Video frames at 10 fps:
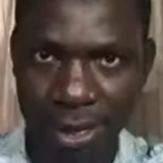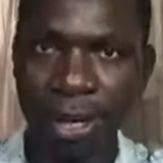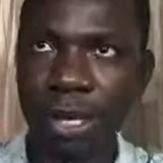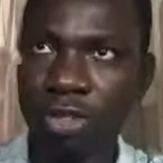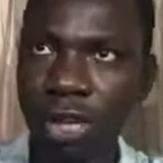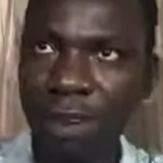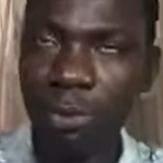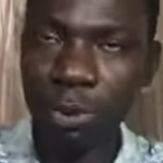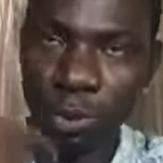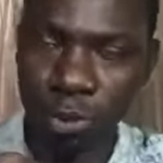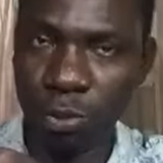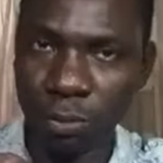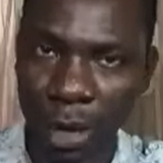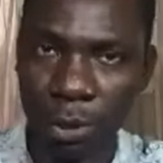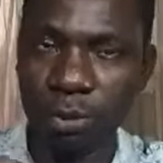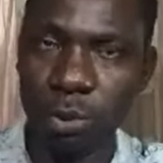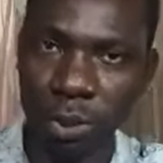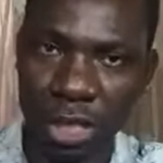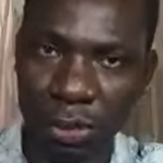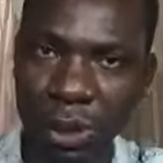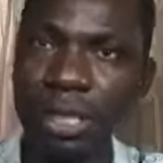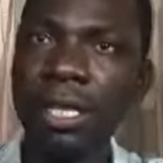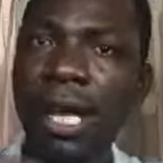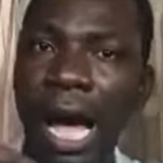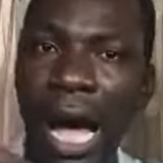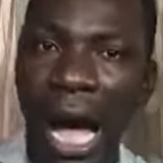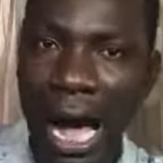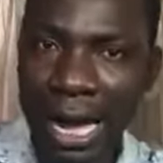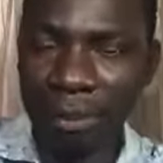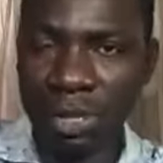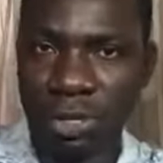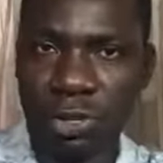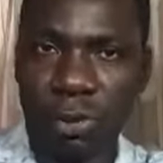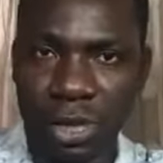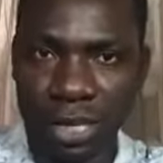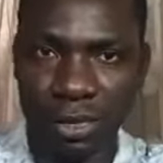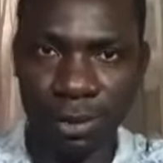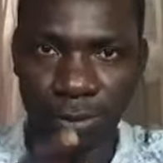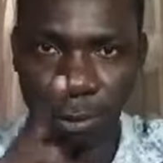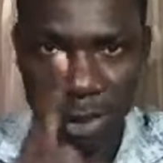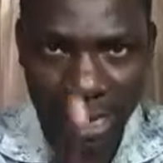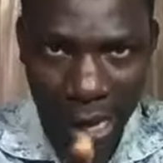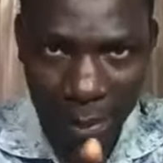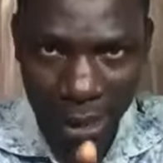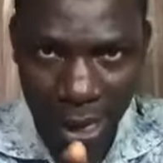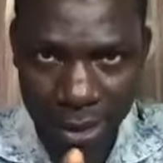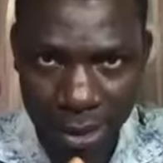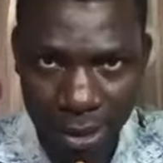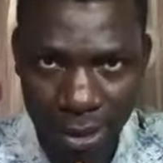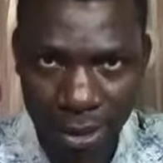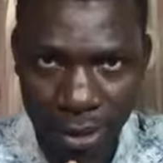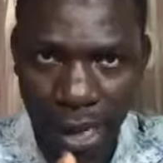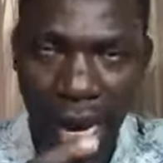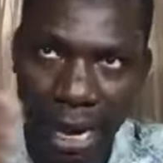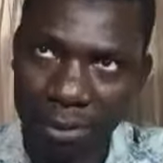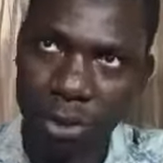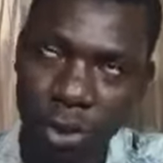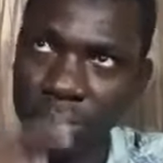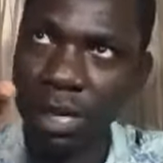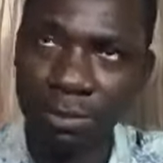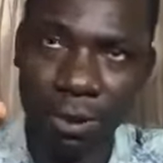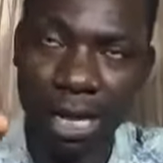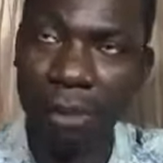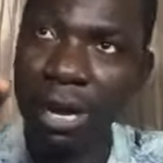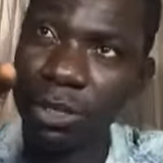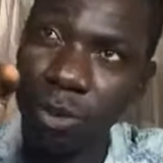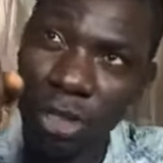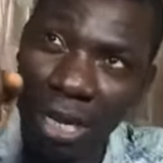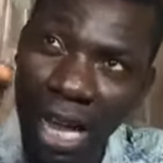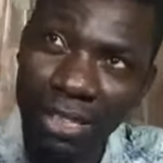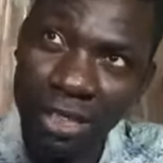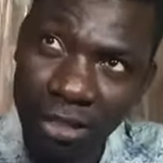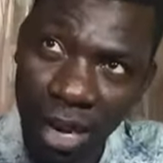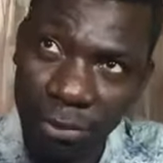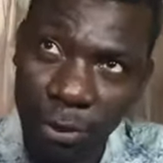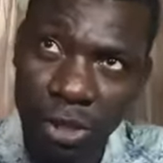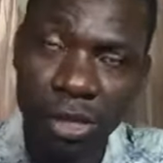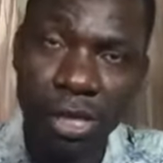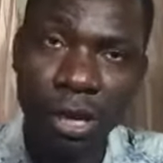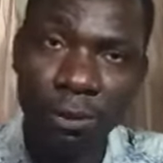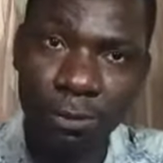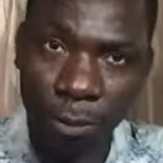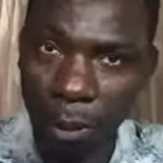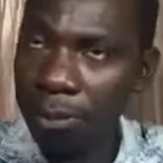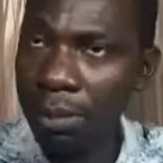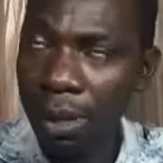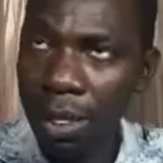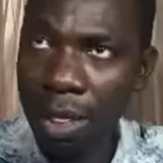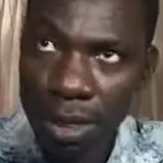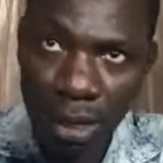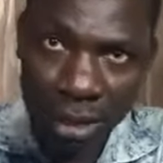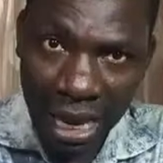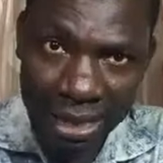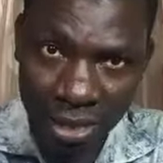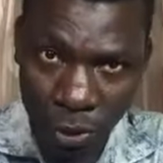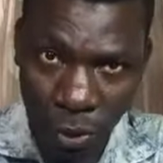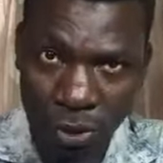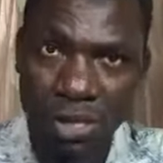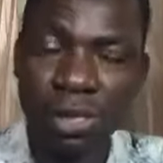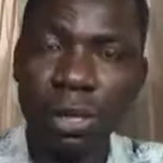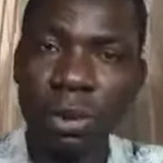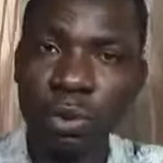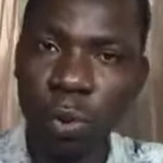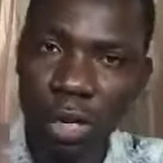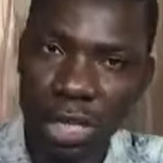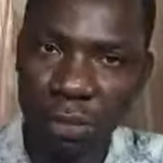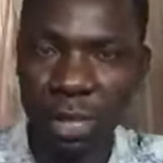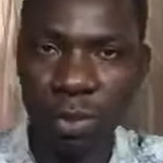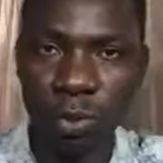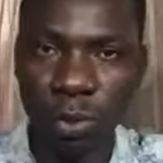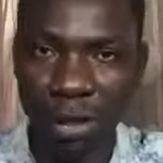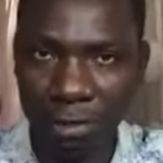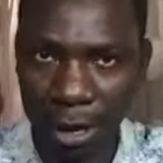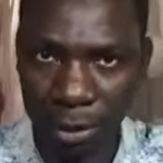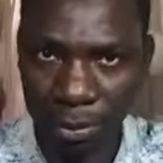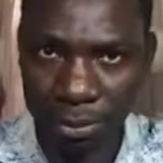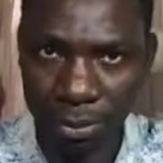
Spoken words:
It travels through vacuum to reach me. I am the subject for the camera. I am the subject for the camera. So the light travels from that source to reach me through a vacuum.